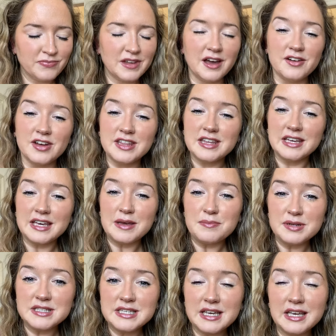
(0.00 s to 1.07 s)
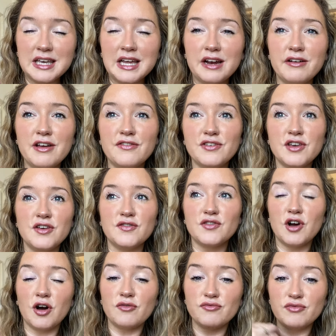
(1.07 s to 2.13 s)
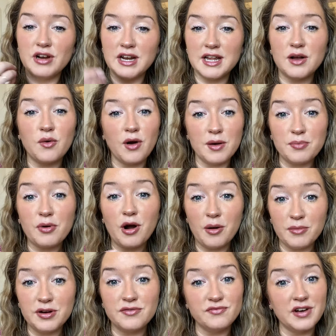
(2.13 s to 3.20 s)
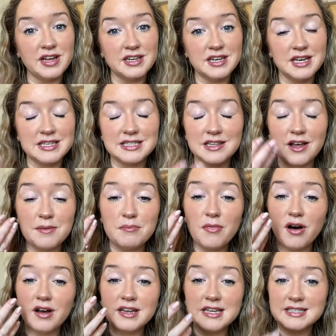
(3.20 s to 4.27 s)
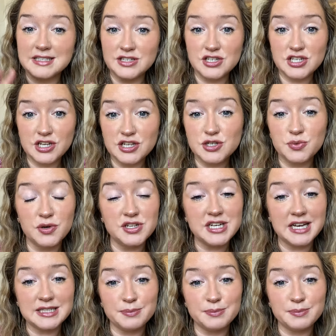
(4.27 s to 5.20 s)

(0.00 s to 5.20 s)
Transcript: And I think in particular, if you've got really quite prominent redness, like mine isn't, touch wood, as